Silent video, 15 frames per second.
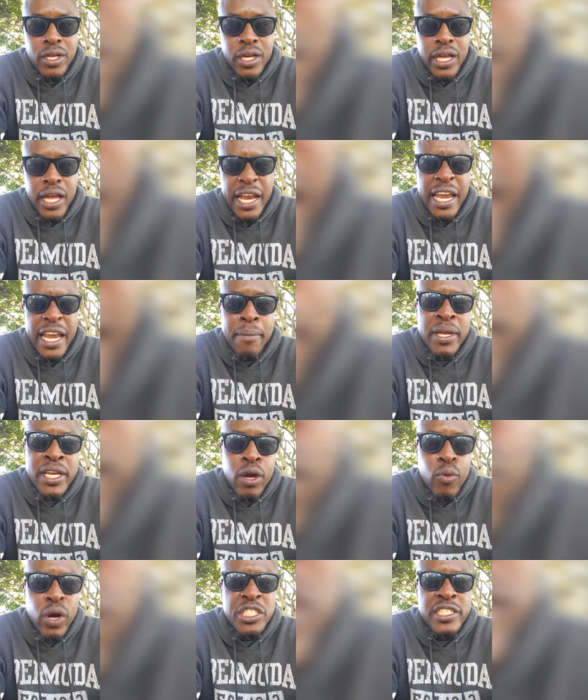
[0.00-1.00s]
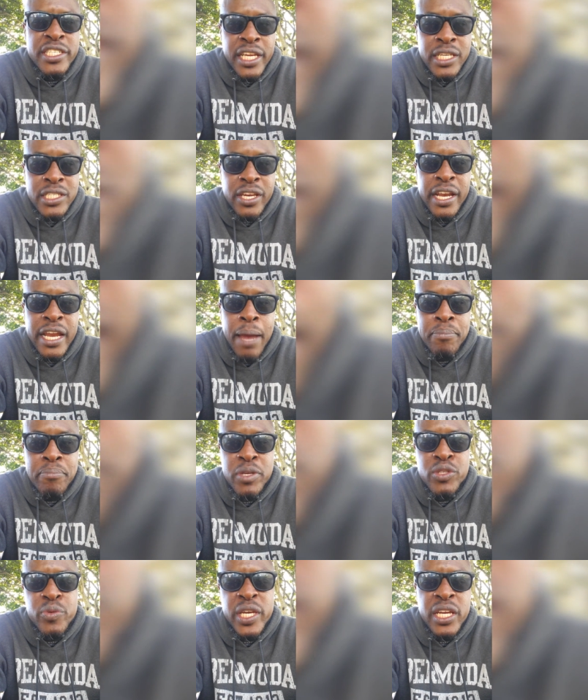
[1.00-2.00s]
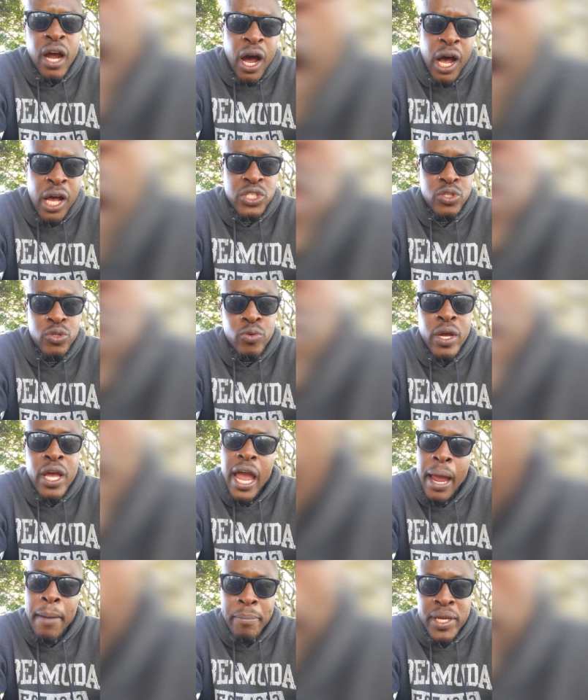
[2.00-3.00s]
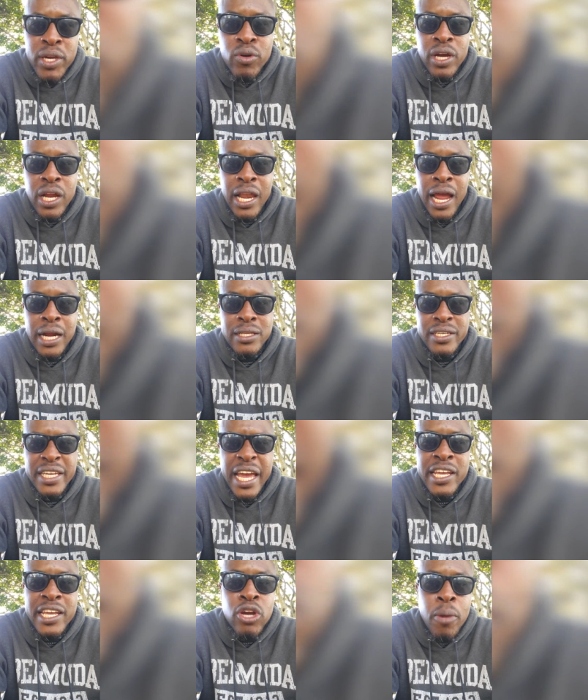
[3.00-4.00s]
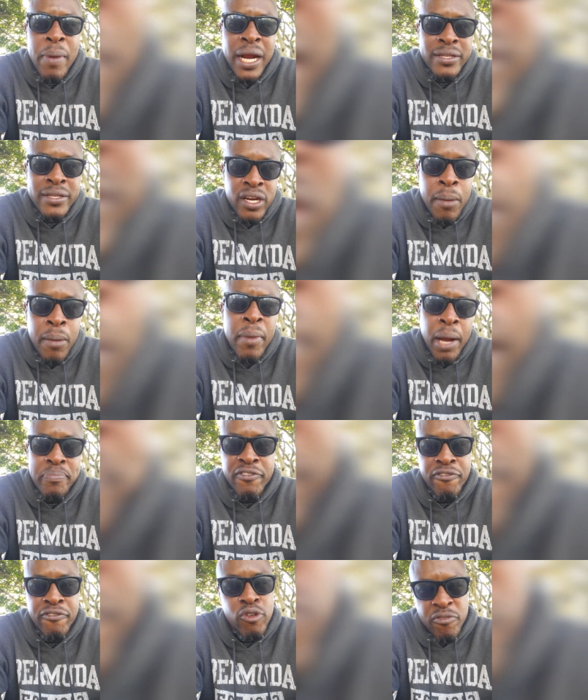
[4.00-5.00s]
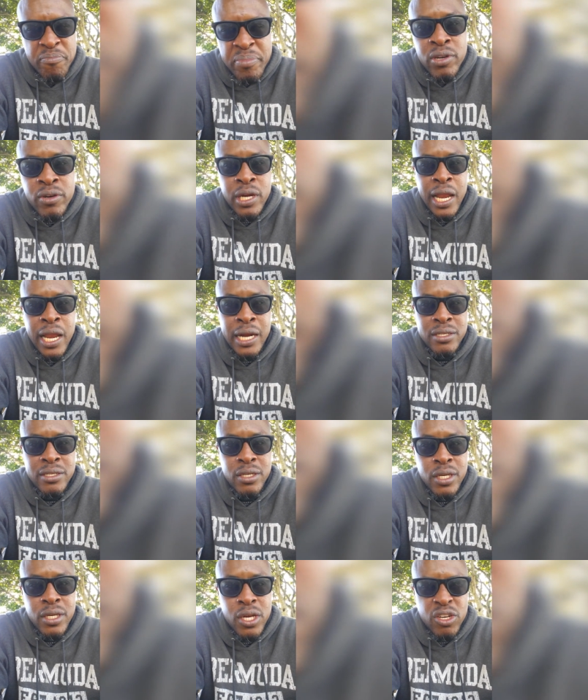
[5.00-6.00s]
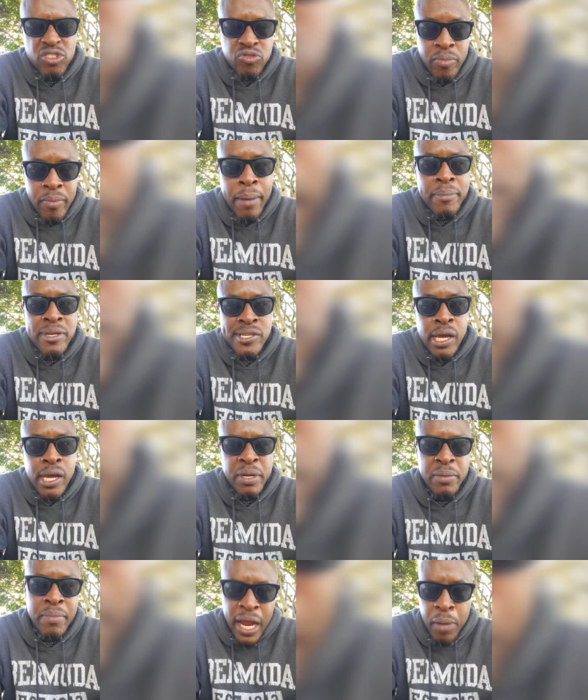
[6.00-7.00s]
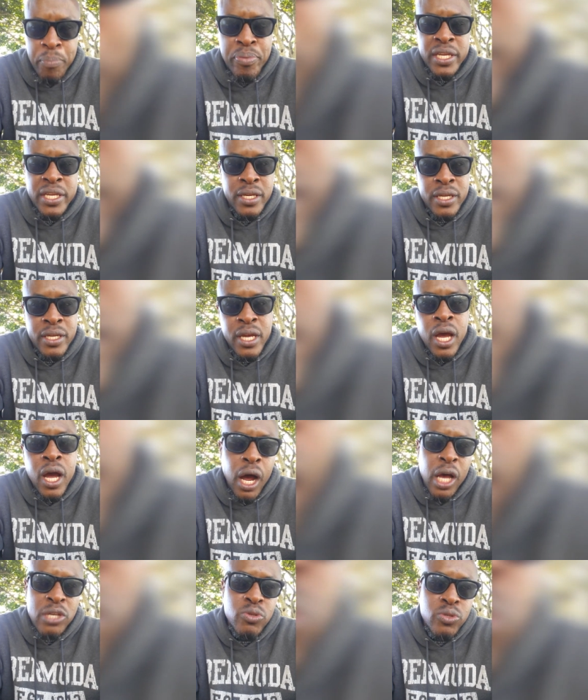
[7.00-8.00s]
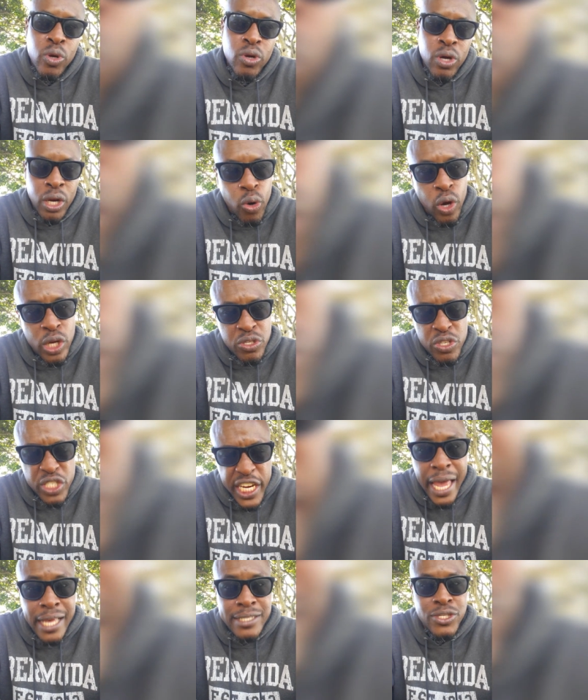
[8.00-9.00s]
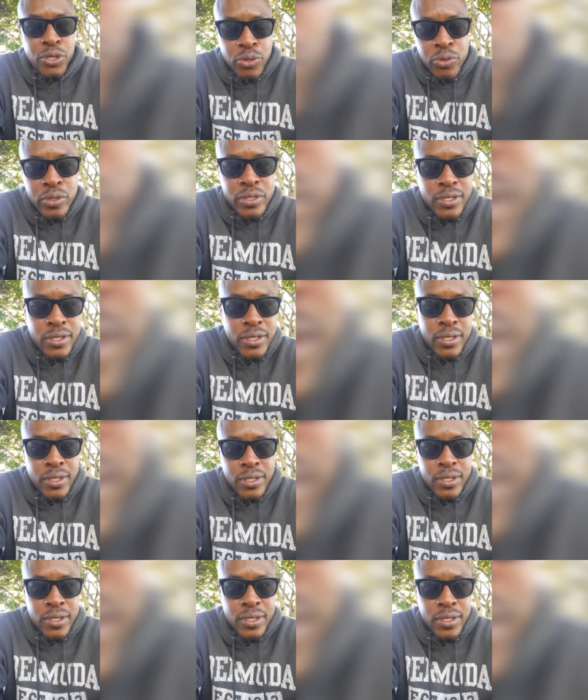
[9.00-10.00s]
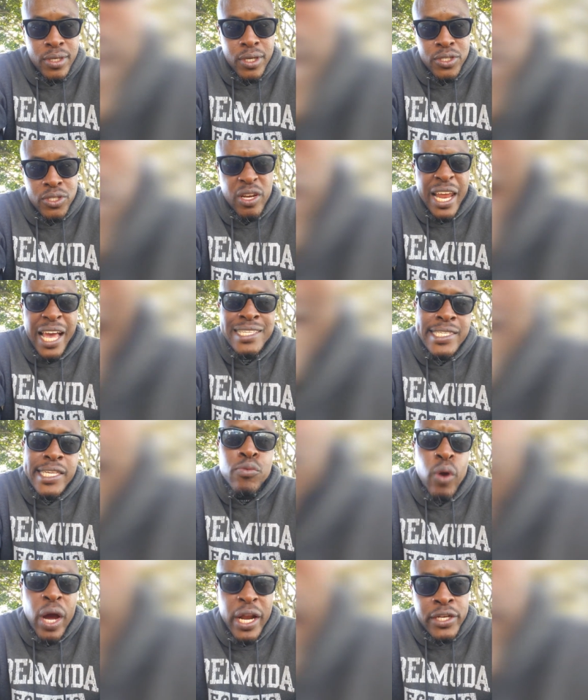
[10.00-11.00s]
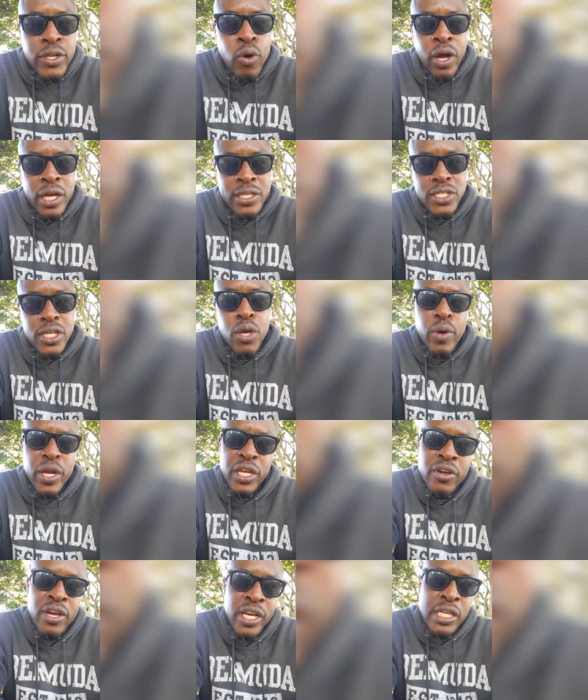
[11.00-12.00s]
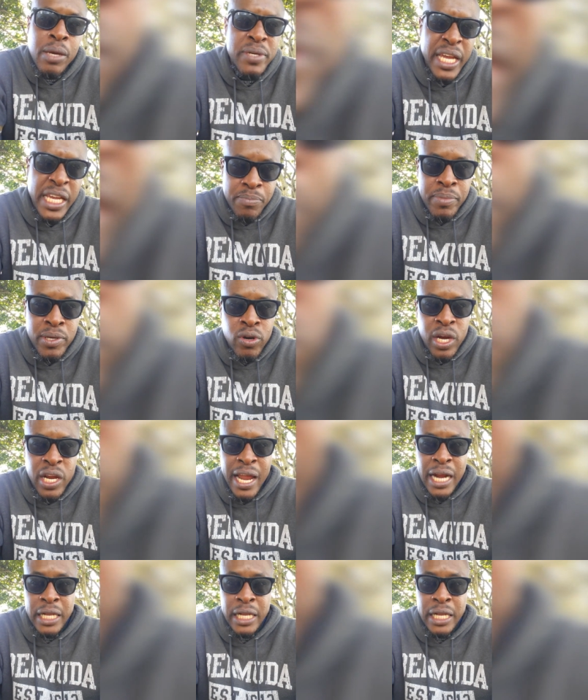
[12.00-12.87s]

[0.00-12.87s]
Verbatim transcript: And let me know what you think's gonna happen between Arsonal and Bill Collector. Can he go back there and mop the floor of Bill Collector? Because remember something, in my opinion, Arsonal took a loss to chess too. So let's see what he does when he goes up against Bill Collector.